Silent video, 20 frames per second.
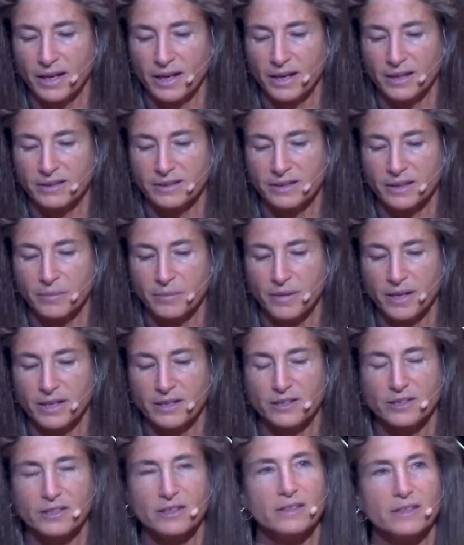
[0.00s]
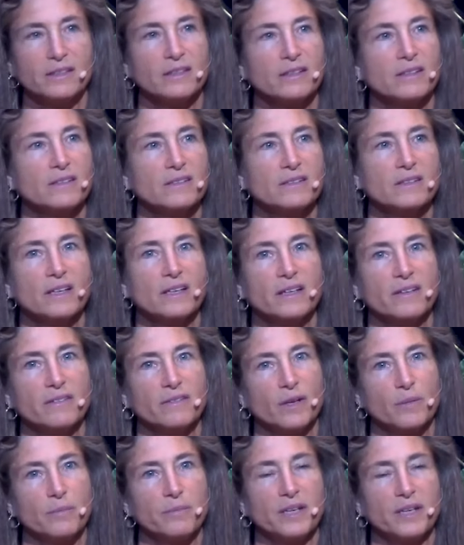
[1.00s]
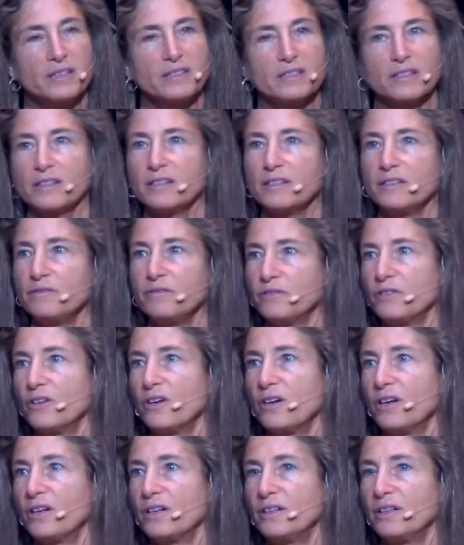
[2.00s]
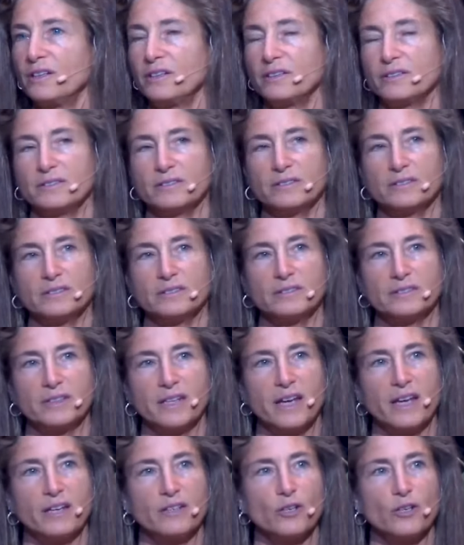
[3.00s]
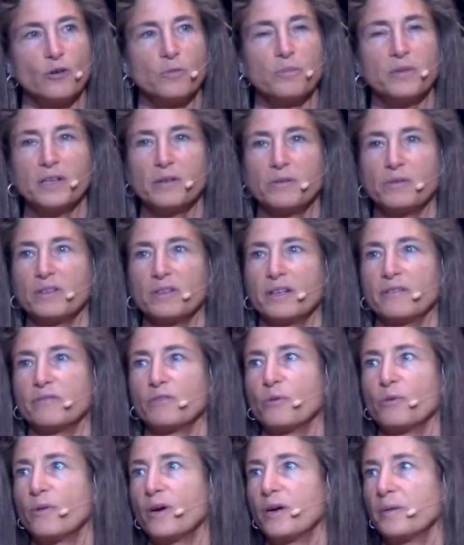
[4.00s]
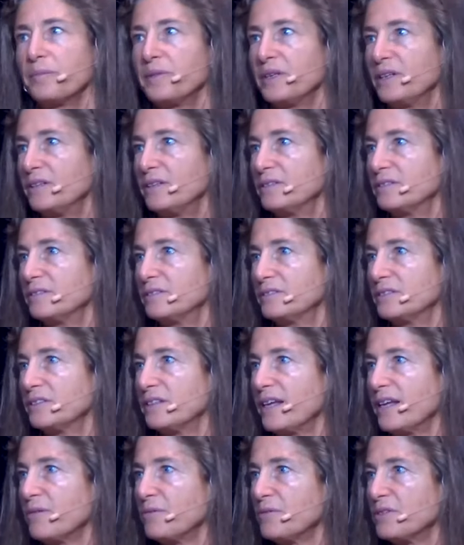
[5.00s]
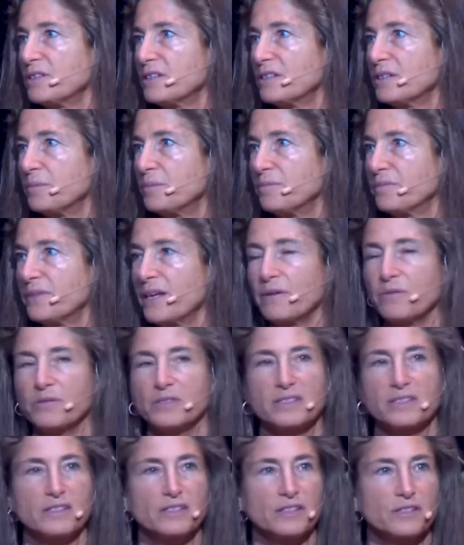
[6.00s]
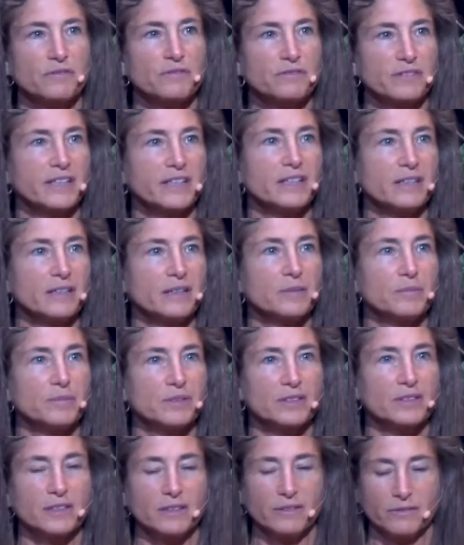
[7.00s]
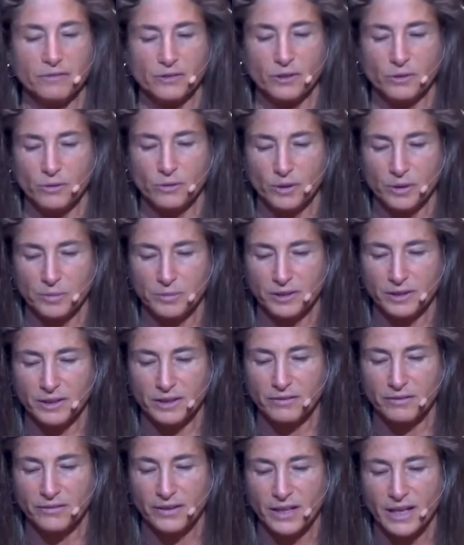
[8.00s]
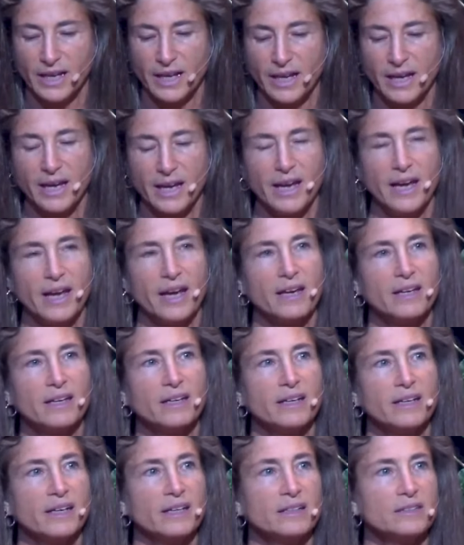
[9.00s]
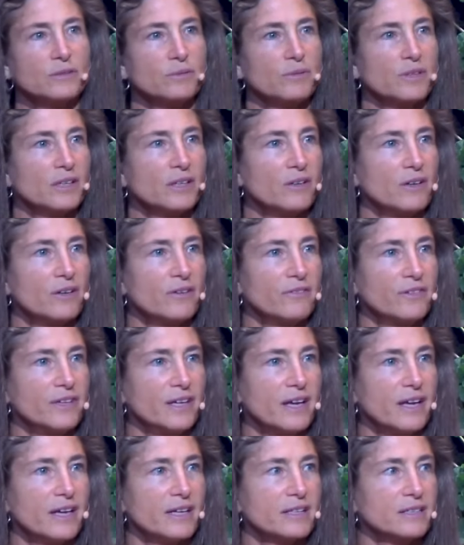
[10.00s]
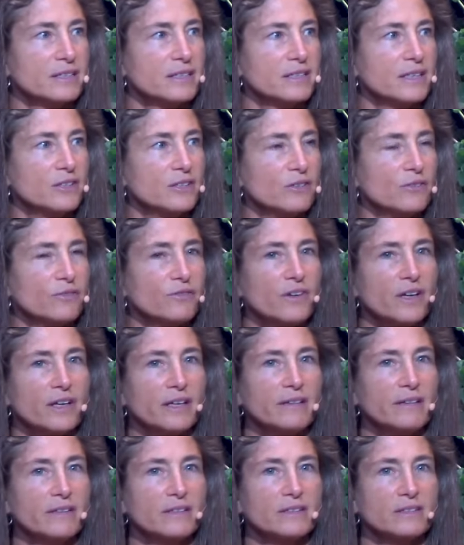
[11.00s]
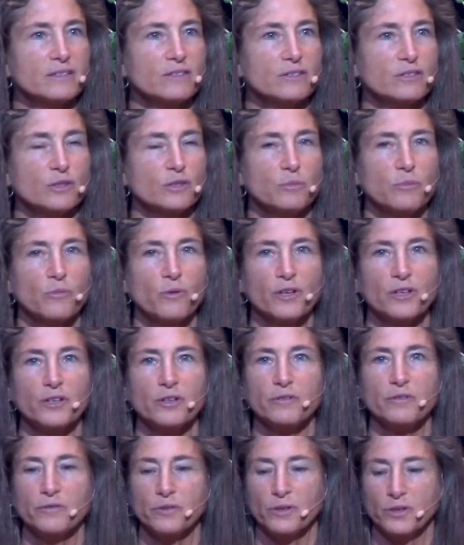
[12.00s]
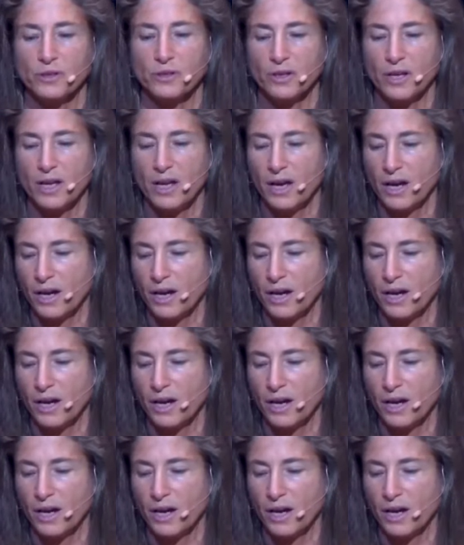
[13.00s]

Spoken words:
as I mentioned, this kind of, I'm basically flawed, and nobody will ever want me. So that was the deflated belief, the core belief. And I asked what I often ask, and you'll find this, there's some wonderful